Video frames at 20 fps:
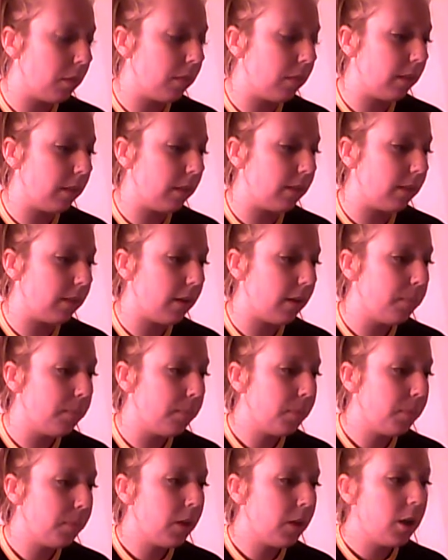Lisa.
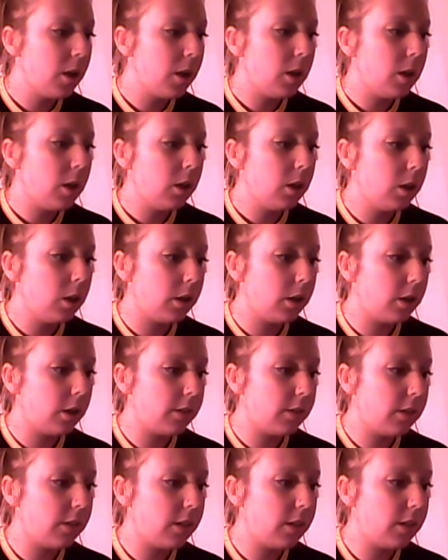Look,
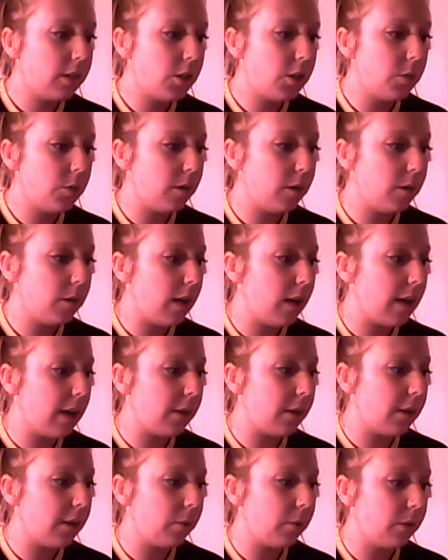it's just that you were
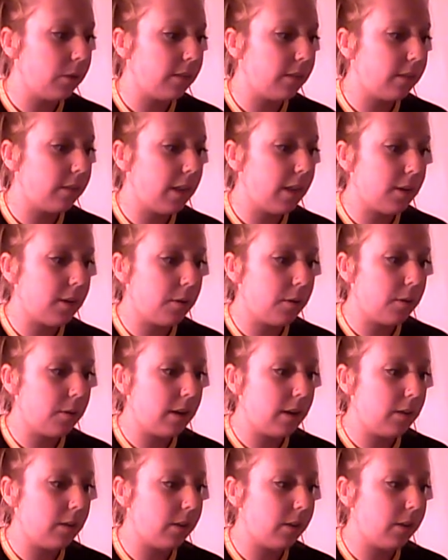acting really psycho and
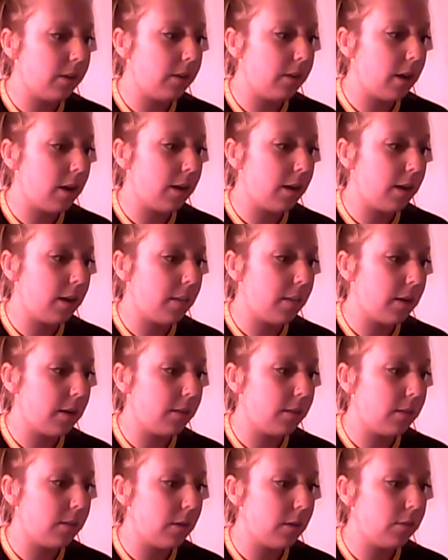not really talking about
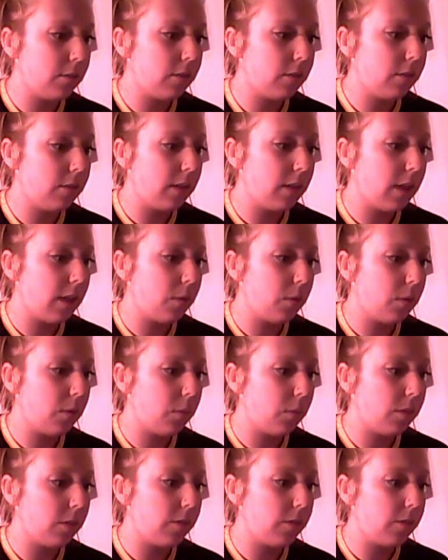it. So I was just like,
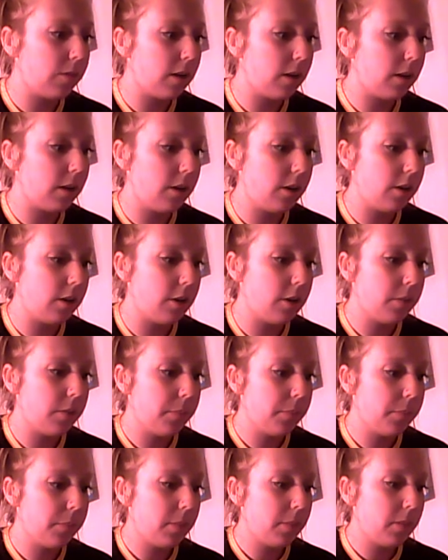what the fuck, I
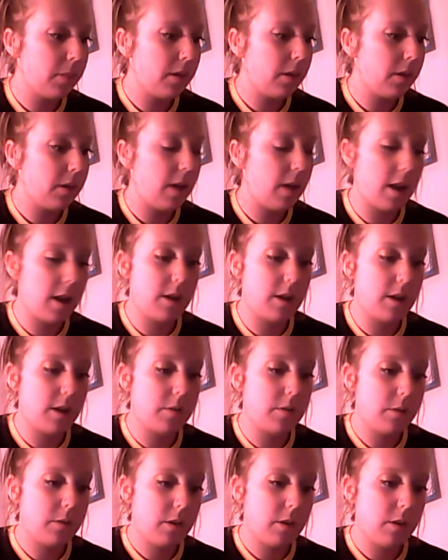
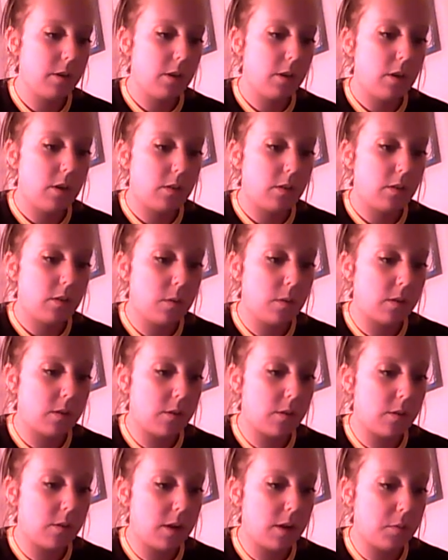know. So what's
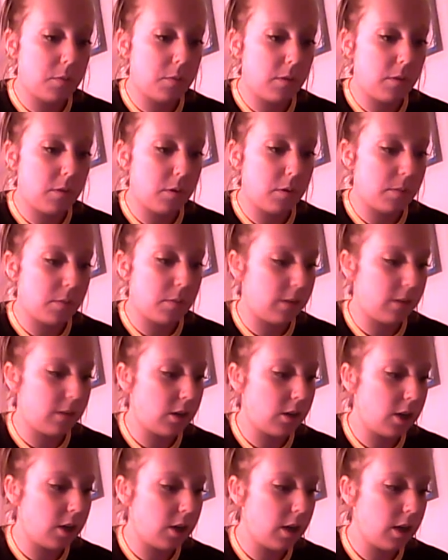going on with you and Miss
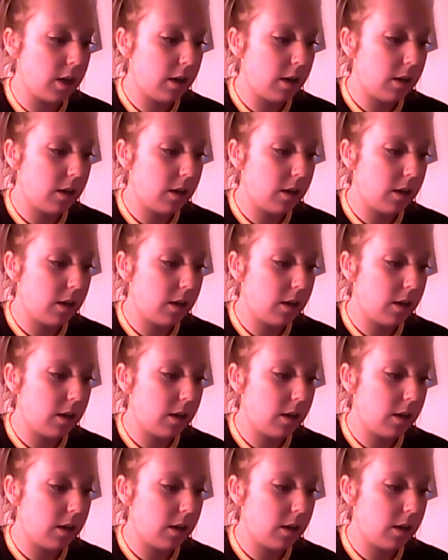Archer?